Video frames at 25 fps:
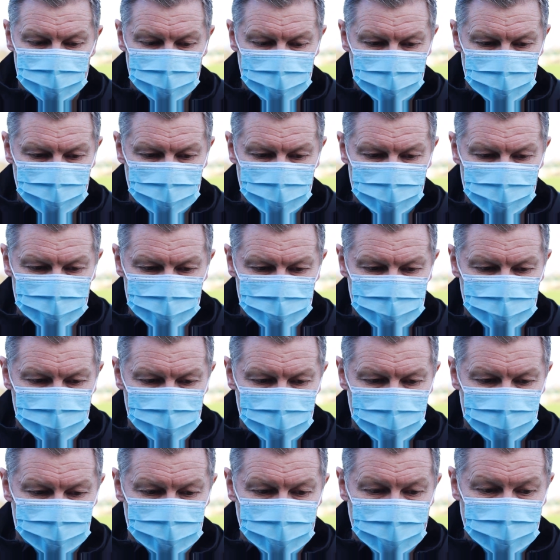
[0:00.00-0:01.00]

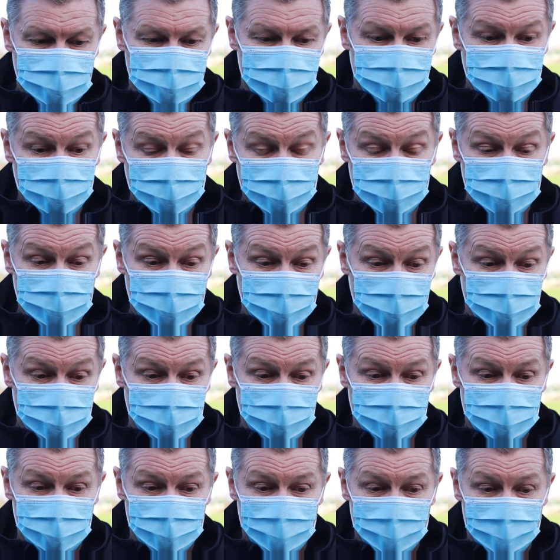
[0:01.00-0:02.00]
I've yet to find
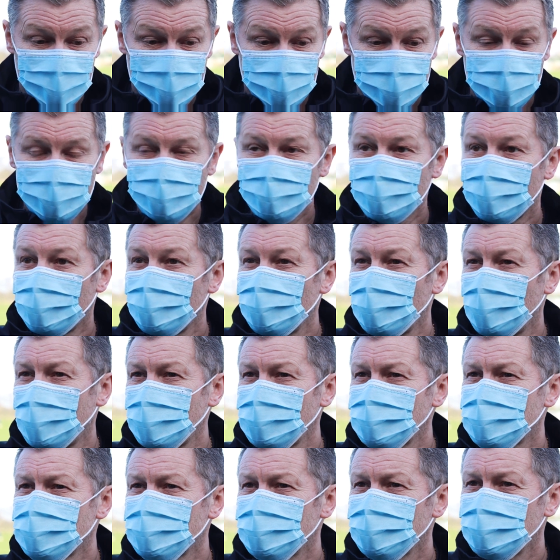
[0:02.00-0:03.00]
out how that
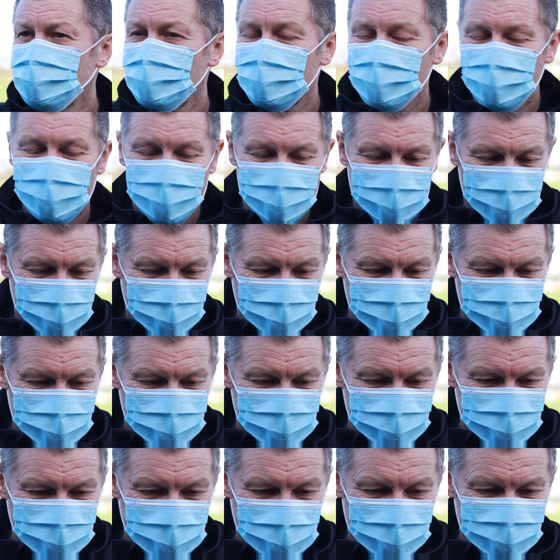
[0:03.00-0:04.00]
went,
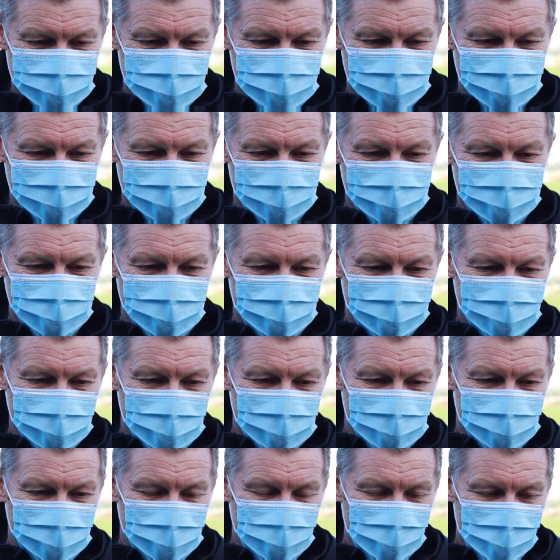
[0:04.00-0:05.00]
but I'm sure it would have
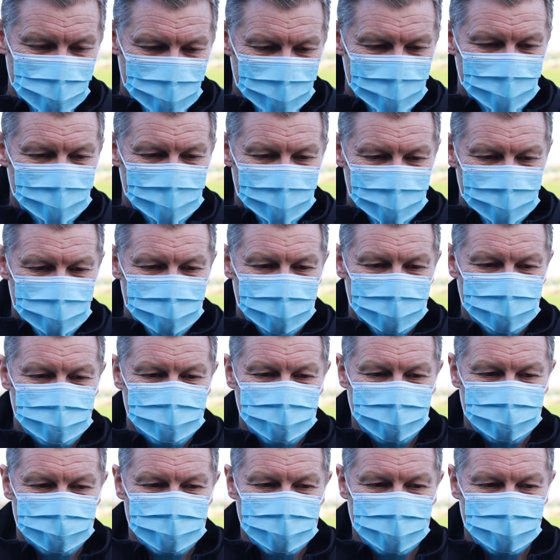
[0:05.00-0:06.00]
been a
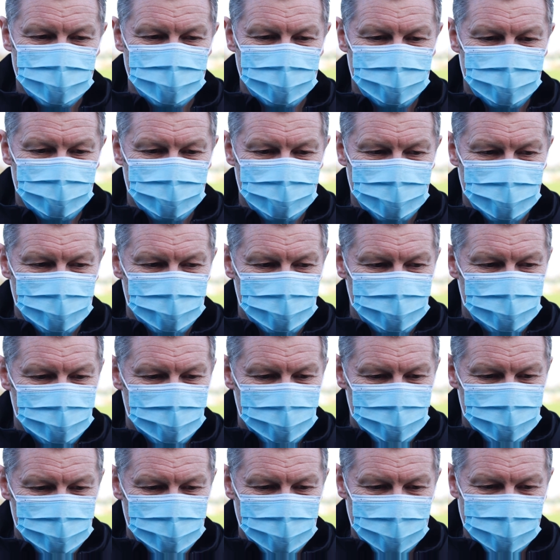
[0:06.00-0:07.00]
tough session for him
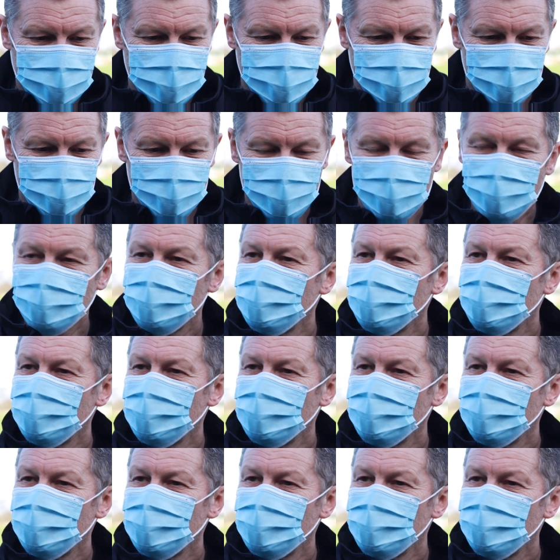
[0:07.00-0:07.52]
based on